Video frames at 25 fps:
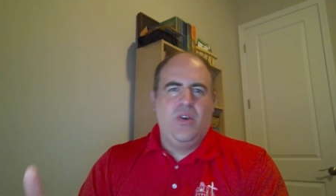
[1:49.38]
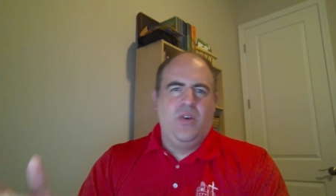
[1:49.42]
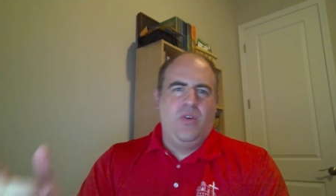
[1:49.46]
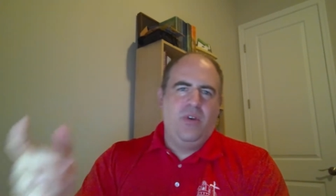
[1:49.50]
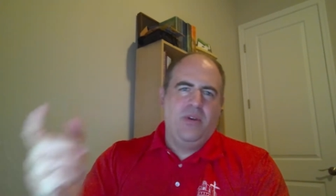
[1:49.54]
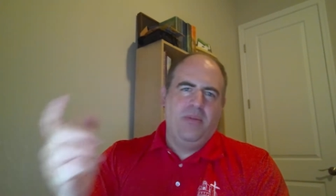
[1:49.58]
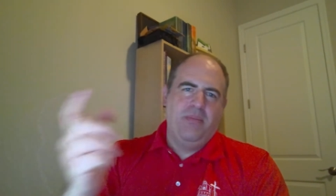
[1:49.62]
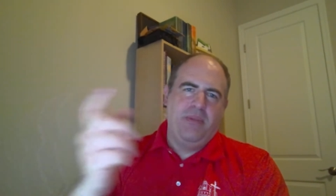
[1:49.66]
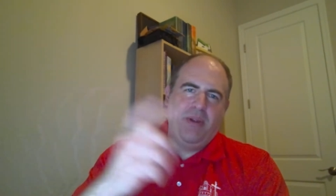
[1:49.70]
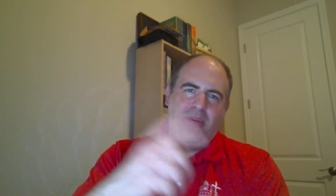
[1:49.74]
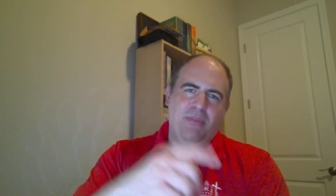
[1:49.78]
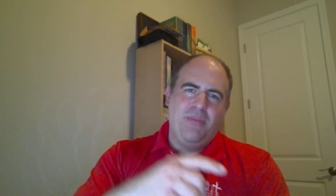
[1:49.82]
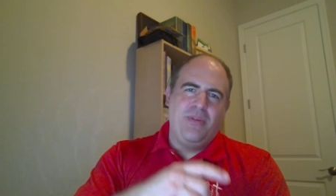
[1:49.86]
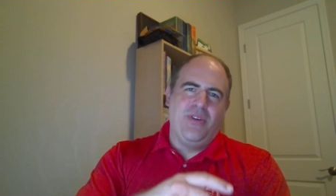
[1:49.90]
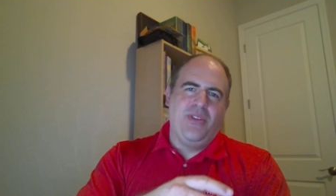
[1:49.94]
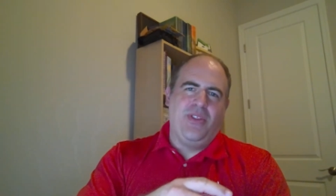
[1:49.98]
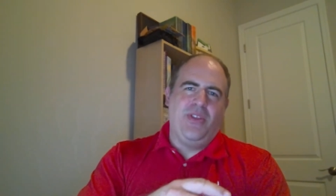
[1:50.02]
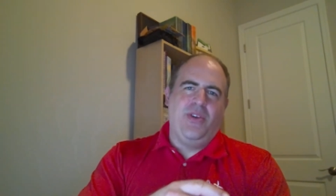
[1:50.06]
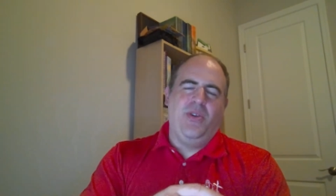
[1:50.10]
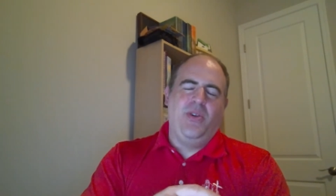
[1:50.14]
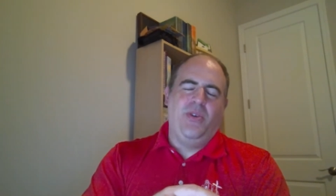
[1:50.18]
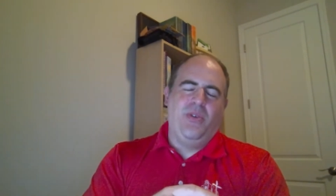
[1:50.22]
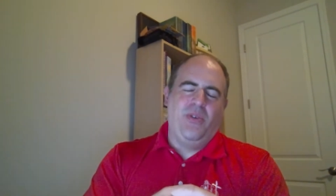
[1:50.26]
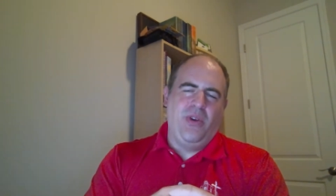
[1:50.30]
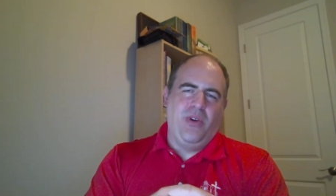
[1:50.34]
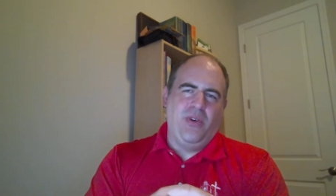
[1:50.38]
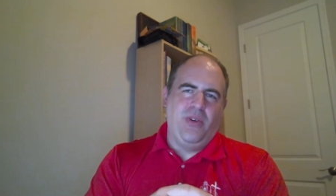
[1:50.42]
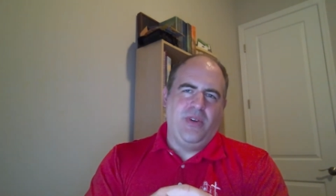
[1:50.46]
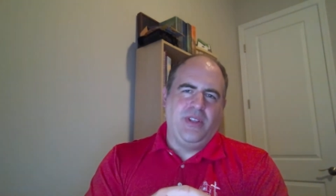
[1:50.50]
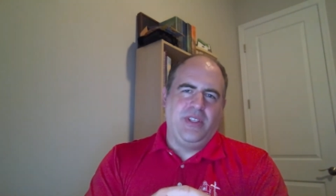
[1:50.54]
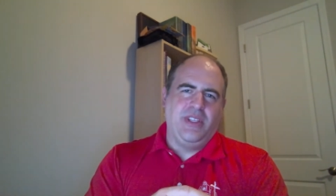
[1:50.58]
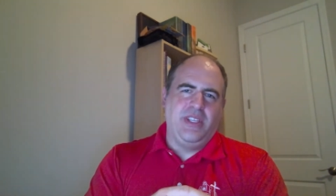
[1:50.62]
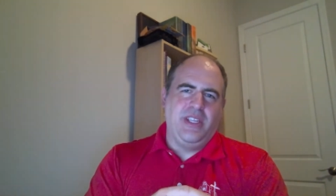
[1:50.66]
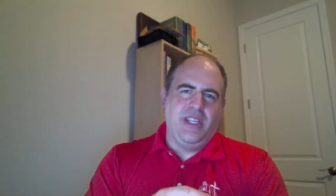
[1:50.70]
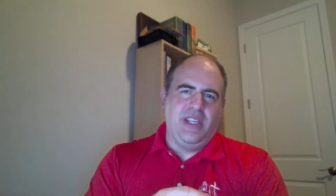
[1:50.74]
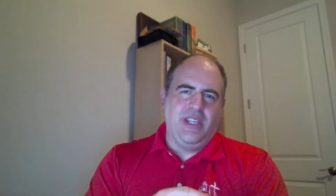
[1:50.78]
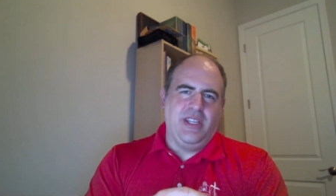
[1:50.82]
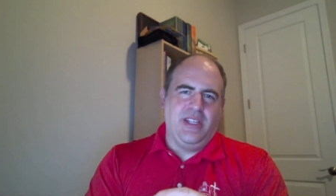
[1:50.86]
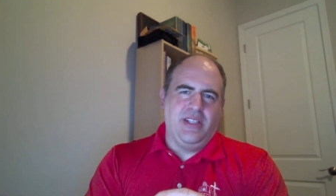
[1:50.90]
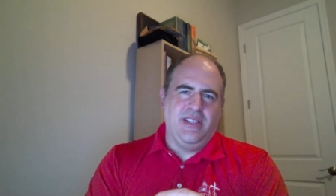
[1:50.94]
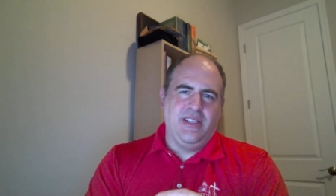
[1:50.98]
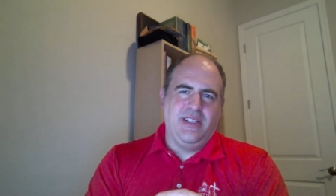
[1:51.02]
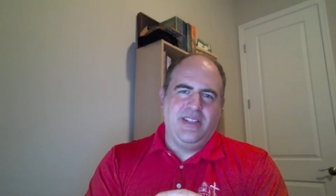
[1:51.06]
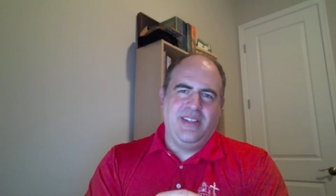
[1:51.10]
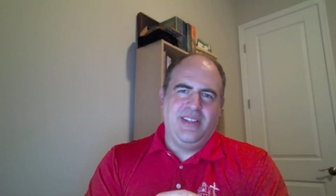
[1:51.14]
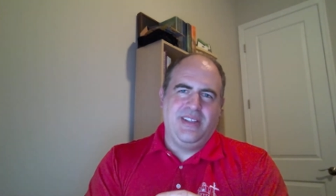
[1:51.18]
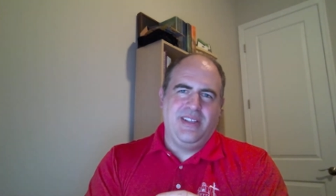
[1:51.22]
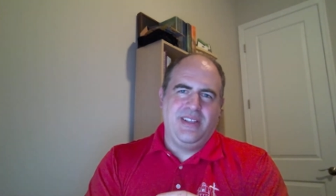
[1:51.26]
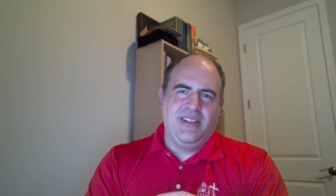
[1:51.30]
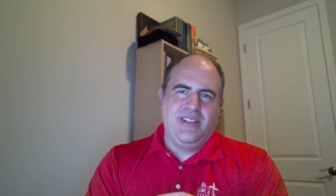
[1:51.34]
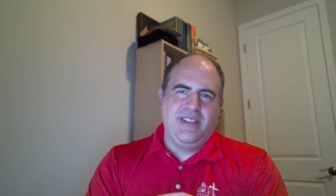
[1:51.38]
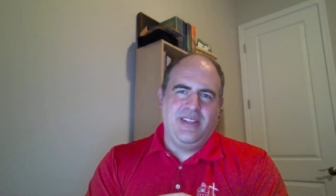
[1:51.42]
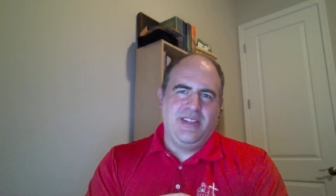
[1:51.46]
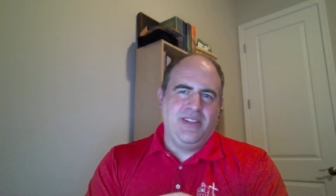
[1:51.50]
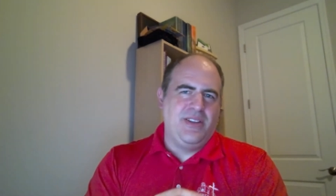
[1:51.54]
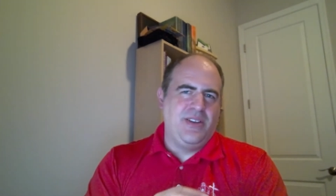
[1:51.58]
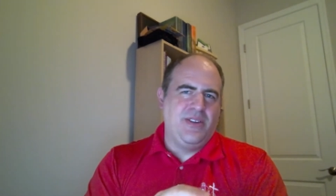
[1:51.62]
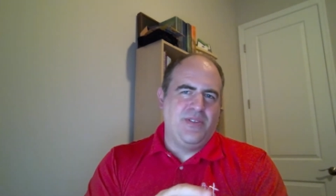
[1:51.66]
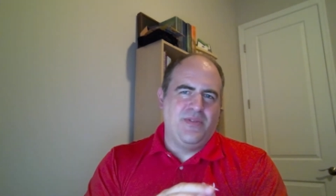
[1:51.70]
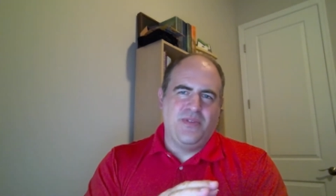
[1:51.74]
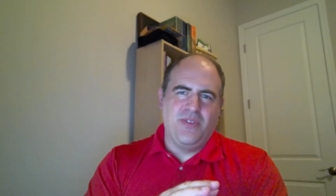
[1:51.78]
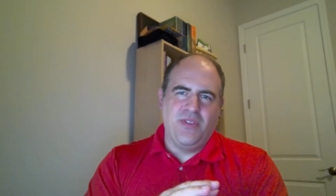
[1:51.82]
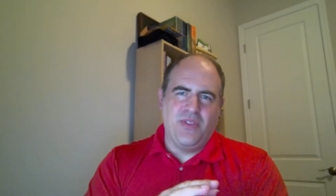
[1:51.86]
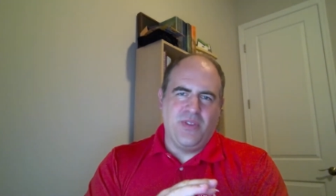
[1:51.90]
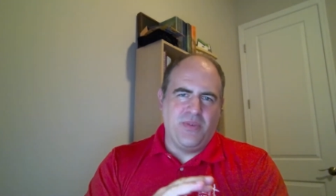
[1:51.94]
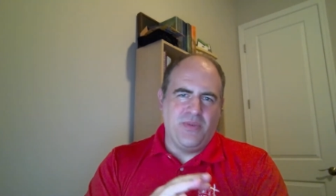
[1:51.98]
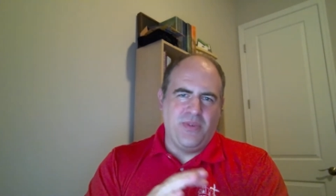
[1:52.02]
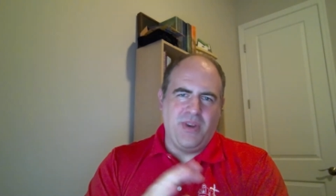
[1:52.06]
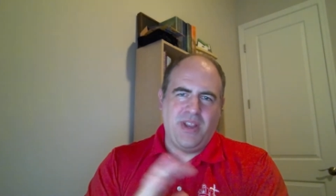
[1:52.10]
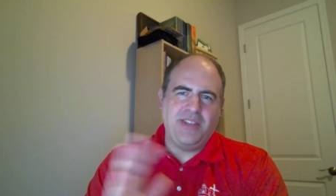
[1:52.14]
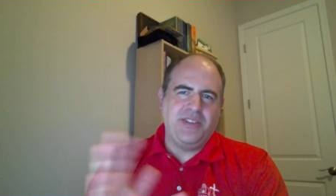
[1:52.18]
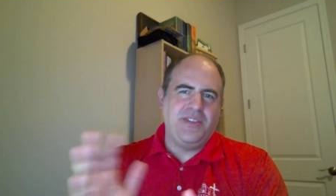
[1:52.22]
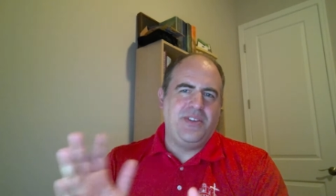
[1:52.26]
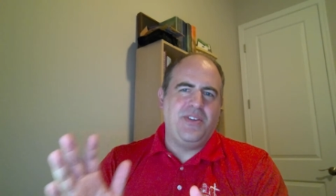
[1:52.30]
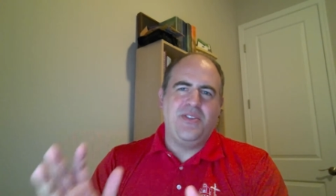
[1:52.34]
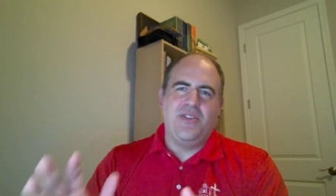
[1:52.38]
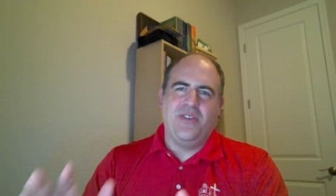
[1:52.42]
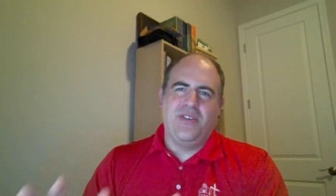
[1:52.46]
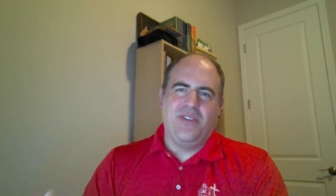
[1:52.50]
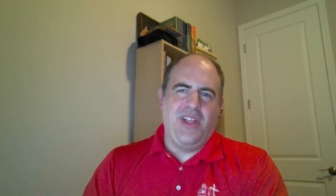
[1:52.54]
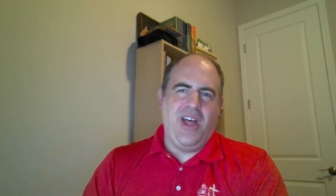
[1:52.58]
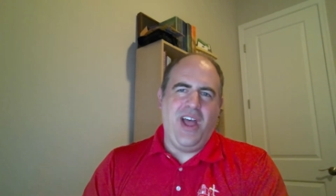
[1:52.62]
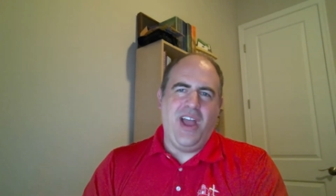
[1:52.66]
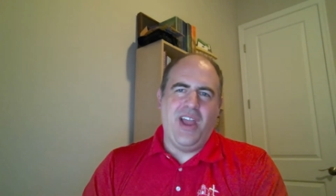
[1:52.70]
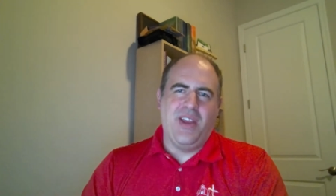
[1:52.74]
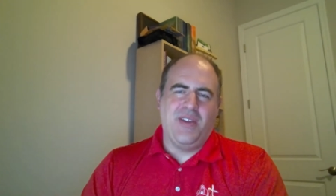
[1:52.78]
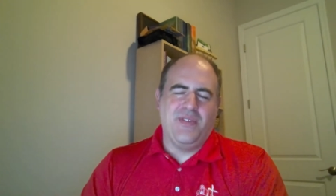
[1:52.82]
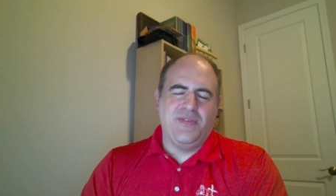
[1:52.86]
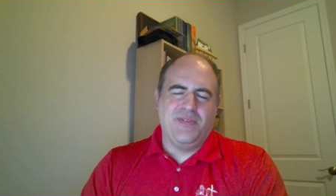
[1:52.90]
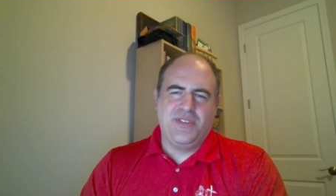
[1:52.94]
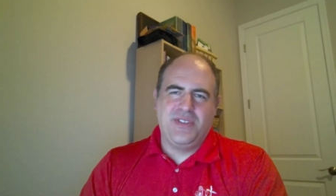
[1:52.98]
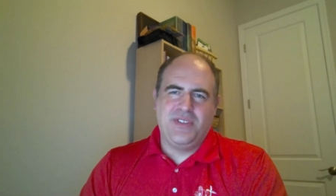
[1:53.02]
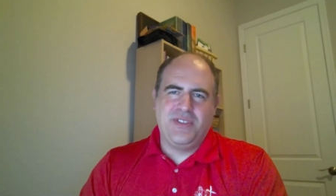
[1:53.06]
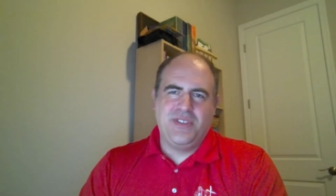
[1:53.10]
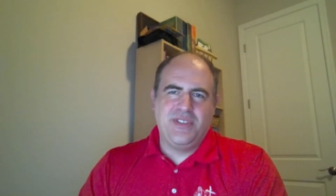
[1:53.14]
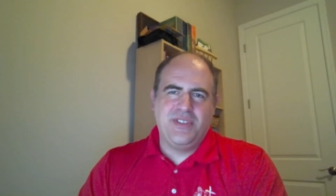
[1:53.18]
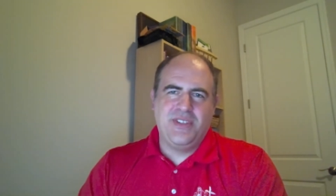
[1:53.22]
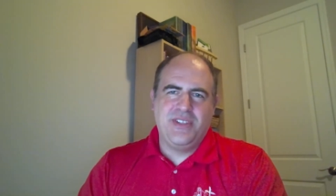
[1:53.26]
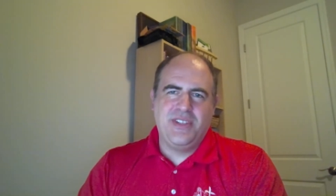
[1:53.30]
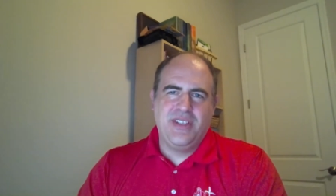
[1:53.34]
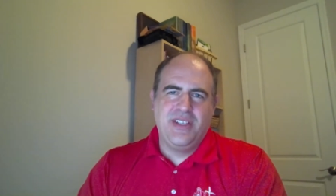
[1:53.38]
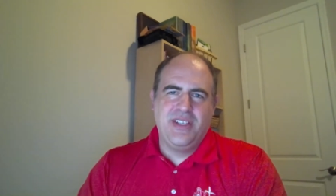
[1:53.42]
remember the heroic deed you know, for the rest of their lives.